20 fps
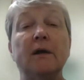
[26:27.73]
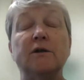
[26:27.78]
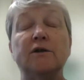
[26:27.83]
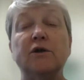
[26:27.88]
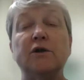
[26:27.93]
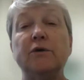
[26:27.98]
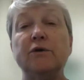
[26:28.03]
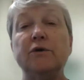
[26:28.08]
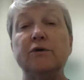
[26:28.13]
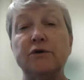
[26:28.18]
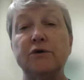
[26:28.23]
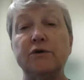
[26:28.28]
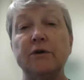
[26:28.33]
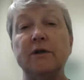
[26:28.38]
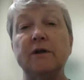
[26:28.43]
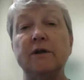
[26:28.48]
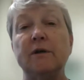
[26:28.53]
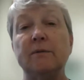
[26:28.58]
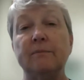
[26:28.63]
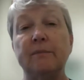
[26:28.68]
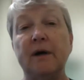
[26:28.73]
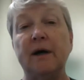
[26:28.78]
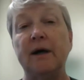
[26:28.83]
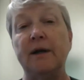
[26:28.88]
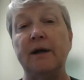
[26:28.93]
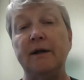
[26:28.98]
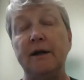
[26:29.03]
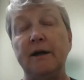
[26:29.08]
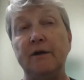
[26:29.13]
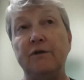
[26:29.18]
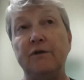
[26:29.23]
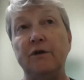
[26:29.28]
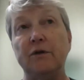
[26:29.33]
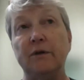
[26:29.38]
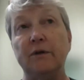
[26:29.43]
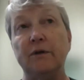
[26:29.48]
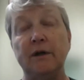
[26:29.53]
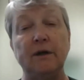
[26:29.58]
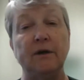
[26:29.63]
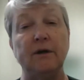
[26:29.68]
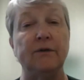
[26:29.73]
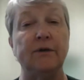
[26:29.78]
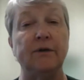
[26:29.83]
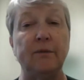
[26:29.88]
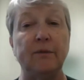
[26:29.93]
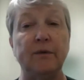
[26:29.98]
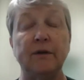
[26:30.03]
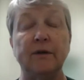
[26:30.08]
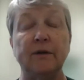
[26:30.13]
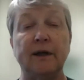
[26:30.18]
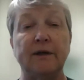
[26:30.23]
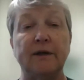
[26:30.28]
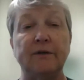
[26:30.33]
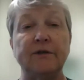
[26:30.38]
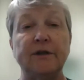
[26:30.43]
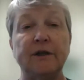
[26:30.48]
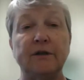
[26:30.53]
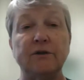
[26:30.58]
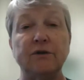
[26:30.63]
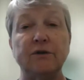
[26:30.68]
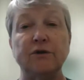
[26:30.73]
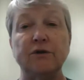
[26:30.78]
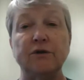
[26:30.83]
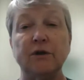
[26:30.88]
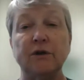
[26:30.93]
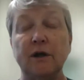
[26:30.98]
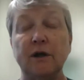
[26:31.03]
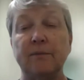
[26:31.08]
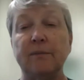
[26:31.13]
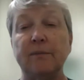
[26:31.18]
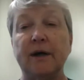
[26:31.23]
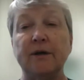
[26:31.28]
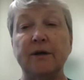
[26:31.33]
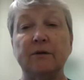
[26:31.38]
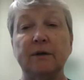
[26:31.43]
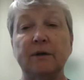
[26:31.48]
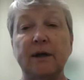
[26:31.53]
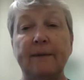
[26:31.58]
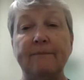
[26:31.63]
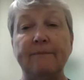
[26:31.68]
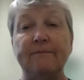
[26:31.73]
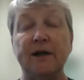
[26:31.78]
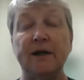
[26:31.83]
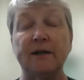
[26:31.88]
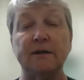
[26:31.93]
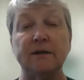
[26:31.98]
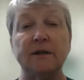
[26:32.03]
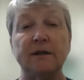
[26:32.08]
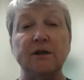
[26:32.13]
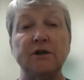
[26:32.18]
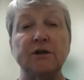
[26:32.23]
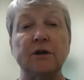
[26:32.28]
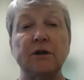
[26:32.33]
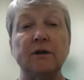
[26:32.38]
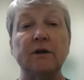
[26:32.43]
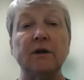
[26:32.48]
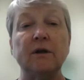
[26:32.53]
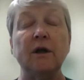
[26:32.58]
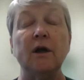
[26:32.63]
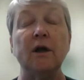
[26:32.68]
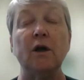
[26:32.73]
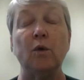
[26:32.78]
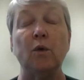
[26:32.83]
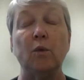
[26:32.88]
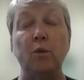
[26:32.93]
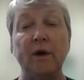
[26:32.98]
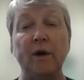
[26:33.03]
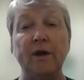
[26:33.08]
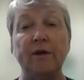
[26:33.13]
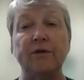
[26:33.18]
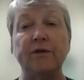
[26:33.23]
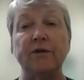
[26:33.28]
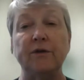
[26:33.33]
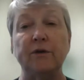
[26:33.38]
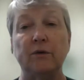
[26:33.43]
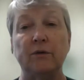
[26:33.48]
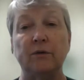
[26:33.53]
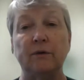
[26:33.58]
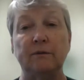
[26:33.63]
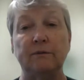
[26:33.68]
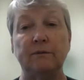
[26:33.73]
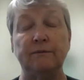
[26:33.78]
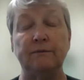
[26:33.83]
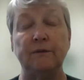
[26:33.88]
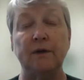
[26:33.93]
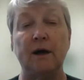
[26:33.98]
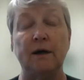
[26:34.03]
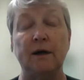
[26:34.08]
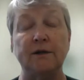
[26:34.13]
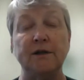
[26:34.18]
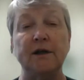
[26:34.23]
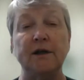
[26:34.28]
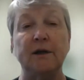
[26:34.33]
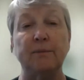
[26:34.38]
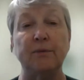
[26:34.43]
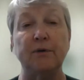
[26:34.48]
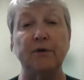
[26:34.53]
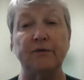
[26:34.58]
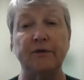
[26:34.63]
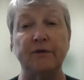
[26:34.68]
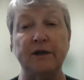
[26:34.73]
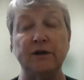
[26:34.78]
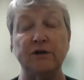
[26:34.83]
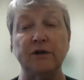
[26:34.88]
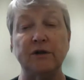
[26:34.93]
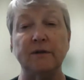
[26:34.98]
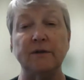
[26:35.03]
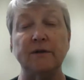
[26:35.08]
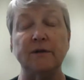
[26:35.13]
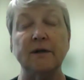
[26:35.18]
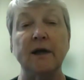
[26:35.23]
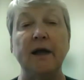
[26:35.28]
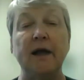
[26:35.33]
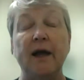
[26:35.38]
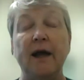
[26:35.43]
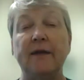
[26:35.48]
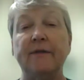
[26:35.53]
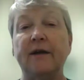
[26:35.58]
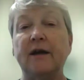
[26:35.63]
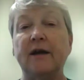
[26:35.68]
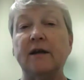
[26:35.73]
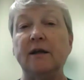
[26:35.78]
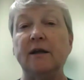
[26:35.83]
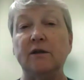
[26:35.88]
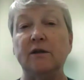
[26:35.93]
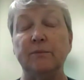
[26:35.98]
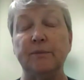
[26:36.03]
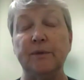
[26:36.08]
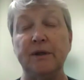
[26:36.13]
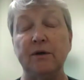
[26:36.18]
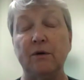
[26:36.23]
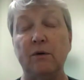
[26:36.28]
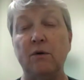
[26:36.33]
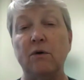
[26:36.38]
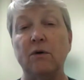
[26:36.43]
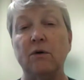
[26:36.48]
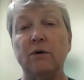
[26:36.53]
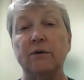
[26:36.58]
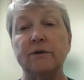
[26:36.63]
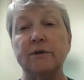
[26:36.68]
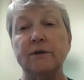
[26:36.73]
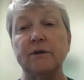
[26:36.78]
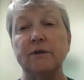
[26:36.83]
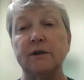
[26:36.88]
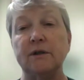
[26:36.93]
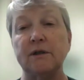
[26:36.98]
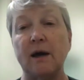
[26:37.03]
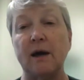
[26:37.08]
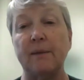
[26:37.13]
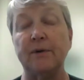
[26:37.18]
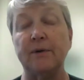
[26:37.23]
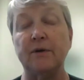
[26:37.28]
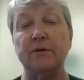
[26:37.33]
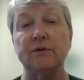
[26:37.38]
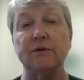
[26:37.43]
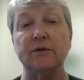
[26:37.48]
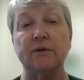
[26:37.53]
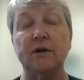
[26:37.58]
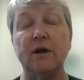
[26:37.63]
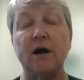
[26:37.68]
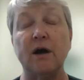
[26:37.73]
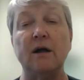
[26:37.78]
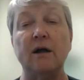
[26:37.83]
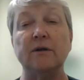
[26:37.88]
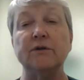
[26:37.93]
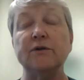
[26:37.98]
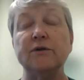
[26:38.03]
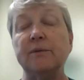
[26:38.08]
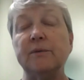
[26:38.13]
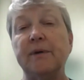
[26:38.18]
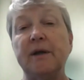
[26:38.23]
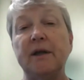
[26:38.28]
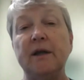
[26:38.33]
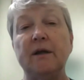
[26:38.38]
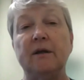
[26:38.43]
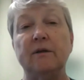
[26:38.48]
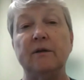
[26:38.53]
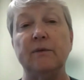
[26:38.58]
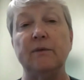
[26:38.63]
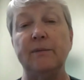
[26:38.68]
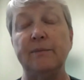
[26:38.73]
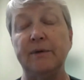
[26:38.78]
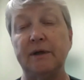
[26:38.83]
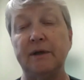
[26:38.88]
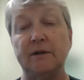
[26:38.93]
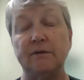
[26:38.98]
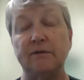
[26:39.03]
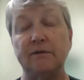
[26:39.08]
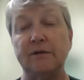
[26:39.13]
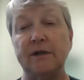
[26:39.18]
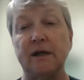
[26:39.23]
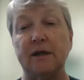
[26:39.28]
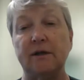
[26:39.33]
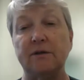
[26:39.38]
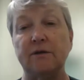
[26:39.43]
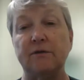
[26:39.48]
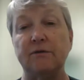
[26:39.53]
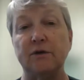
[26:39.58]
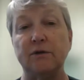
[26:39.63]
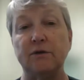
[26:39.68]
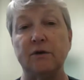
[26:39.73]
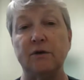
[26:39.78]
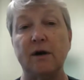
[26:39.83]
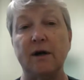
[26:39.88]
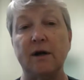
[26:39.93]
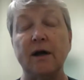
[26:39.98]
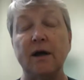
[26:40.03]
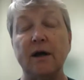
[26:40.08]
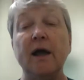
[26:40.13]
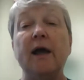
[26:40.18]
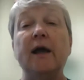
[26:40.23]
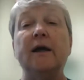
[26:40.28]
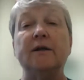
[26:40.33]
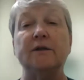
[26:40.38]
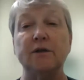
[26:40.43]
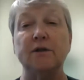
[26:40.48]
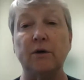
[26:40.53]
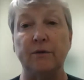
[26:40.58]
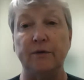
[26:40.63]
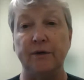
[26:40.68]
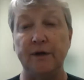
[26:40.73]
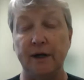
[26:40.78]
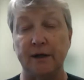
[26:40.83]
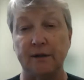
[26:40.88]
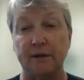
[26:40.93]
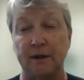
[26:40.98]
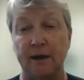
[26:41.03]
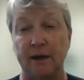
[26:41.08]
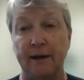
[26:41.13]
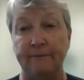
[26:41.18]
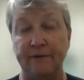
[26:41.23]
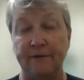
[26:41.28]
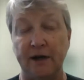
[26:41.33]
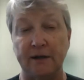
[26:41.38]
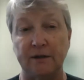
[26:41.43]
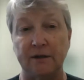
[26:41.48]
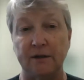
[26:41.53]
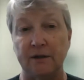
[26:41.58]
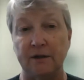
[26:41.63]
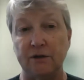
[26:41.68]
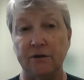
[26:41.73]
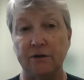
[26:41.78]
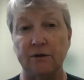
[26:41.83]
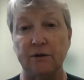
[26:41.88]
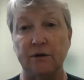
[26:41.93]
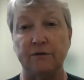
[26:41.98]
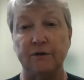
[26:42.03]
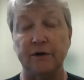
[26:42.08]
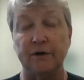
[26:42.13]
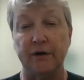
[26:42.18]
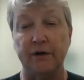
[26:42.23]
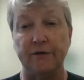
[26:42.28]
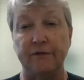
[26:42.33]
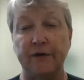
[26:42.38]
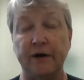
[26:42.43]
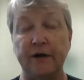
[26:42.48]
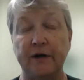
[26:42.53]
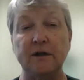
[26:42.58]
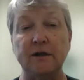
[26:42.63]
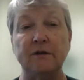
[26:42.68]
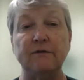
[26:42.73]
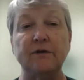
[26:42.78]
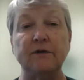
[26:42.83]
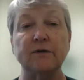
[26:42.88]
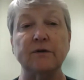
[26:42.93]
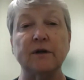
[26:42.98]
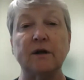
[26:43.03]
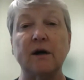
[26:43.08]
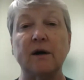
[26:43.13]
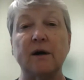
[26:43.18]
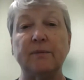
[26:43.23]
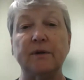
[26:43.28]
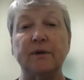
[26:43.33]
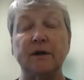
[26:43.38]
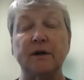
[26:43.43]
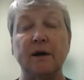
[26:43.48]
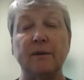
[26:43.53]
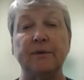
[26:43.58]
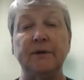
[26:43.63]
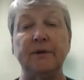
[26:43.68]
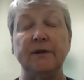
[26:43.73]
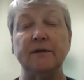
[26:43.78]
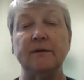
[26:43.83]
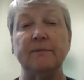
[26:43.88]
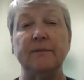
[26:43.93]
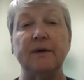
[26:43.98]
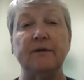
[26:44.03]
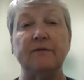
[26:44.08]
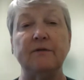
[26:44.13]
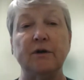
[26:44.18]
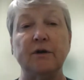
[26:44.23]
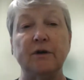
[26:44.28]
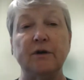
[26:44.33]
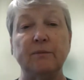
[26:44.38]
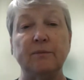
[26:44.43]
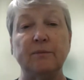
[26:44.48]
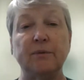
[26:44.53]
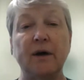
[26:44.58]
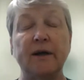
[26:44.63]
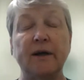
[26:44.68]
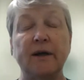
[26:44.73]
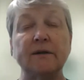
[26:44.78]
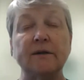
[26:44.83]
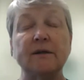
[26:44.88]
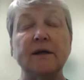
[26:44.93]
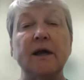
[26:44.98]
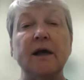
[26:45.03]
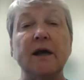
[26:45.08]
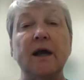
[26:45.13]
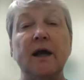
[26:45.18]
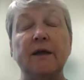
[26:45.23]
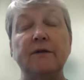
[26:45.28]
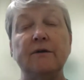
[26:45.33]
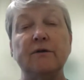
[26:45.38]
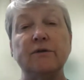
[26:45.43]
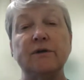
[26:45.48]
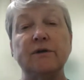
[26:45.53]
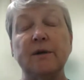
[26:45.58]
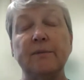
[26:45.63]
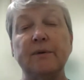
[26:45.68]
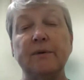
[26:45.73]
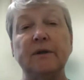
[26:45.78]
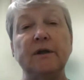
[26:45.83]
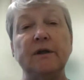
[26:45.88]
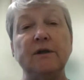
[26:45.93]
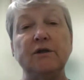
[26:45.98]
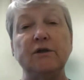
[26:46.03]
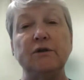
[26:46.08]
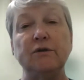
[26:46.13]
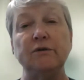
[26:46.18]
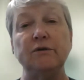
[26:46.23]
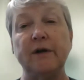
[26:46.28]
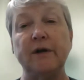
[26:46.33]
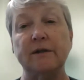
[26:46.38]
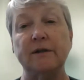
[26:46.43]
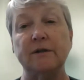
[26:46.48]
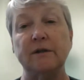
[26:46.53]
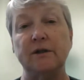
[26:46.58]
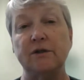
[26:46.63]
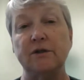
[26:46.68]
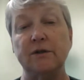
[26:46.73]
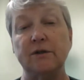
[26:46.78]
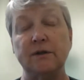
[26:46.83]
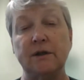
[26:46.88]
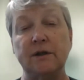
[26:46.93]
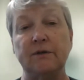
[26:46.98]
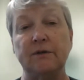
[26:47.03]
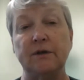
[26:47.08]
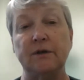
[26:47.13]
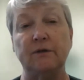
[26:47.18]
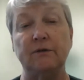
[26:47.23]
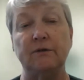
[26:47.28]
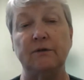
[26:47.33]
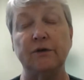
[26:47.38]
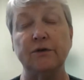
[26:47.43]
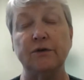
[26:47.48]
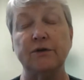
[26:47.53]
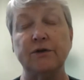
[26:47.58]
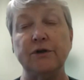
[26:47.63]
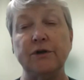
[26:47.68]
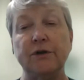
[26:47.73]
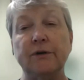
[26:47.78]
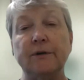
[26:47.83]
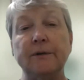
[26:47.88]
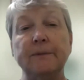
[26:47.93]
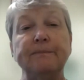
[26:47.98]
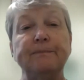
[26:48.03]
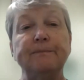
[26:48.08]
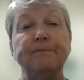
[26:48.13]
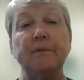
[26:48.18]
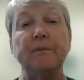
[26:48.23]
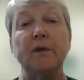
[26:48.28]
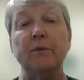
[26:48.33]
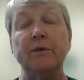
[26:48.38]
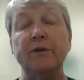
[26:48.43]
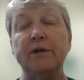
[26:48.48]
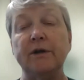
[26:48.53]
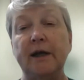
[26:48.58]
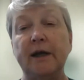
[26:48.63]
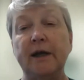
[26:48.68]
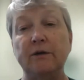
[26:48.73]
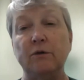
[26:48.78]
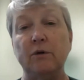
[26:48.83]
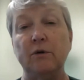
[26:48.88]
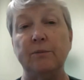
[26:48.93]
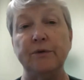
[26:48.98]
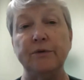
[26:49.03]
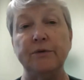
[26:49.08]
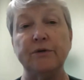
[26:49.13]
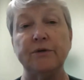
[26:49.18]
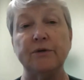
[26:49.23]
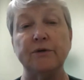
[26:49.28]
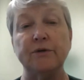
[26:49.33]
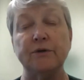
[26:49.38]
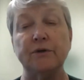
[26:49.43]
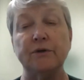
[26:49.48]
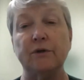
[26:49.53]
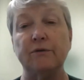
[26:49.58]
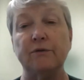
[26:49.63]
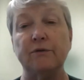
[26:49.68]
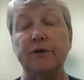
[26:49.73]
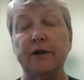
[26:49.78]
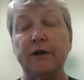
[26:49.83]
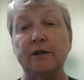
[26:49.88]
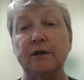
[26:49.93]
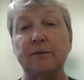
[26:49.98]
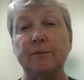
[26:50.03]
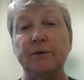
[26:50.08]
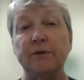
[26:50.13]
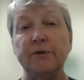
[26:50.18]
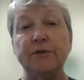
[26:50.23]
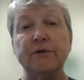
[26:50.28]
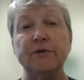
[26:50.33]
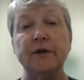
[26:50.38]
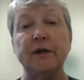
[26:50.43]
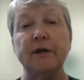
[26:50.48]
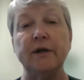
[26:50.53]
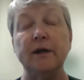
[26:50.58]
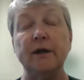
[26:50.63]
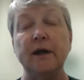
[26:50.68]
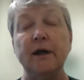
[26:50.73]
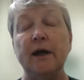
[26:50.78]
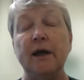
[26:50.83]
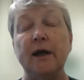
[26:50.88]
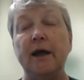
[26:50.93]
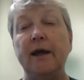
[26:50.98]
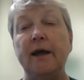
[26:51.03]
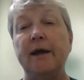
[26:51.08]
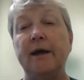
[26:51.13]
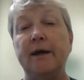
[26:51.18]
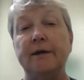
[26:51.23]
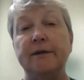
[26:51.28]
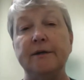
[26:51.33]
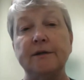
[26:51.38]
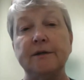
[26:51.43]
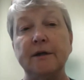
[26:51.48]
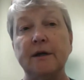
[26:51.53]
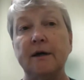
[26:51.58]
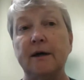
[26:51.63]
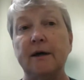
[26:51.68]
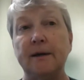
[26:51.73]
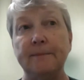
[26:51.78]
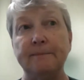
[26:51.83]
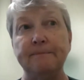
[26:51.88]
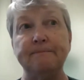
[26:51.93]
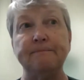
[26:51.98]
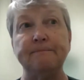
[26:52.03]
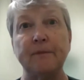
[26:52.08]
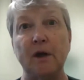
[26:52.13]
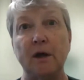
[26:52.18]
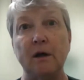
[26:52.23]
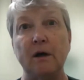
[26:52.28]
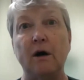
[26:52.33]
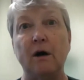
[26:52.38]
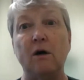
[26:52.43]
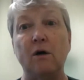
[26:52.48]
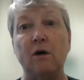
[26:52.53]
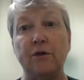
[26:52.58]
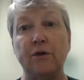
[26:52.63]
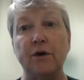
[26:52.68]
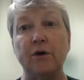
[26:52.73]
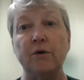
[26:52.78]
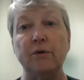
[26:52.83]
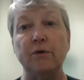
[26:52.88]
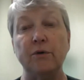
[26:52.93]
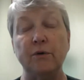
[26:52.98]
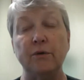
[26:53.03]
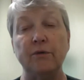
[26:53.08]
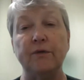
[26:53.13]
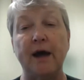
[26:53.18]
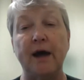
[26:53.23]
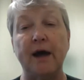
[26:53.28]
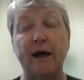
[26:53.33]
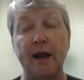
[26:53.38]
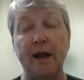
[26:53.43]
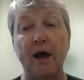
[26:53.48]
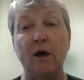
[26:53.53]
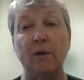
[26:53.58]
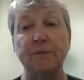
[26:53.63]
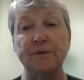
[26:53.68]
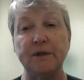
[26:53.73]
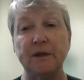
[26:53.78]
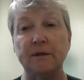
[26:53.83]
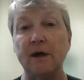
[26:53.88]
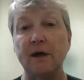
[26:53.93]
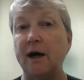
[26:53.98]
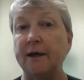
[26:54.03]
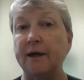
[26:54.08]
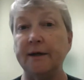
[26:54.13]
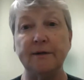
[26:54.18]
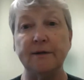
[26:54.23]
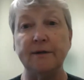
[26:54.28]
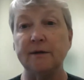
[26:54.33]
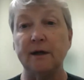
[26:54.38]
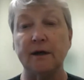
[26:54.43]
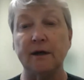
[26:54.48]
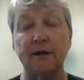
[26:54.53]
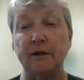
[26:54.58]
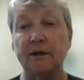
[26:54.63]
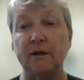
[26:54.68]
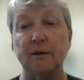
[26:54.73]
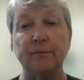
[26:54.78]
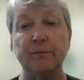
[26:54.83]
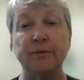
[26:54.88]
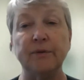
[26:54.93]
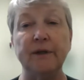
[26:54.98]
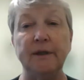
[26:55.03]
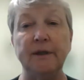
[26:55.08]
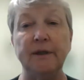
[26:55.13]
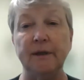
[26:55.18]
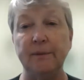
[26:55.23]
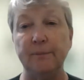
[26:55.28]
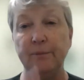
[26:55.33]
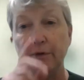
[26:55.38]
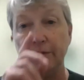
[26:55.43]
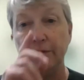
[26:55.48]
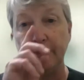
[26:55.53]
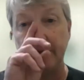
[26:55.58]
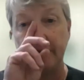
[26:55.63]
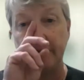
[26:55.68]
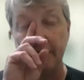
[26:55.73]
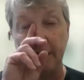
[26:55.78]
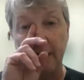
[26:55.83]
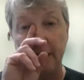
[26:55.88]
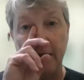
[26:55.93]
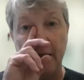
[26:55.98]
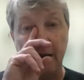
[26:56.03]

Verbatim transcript: So you should combine, if you're in an area with a lot of ticks, you should combine your Lyme vaccination with your uh, tick preventions. And that can either be the orals, the topicals, or the collars, depending on the reproductive status of your dog. So, yes, Lyme vaccinations are very effective. There's a couple of companies that make very good products. There's typically two vaccinations given the first year with an annual booster. So, don't forget to booster it. And um, although that helps a lot, it's not going to completely prevent it.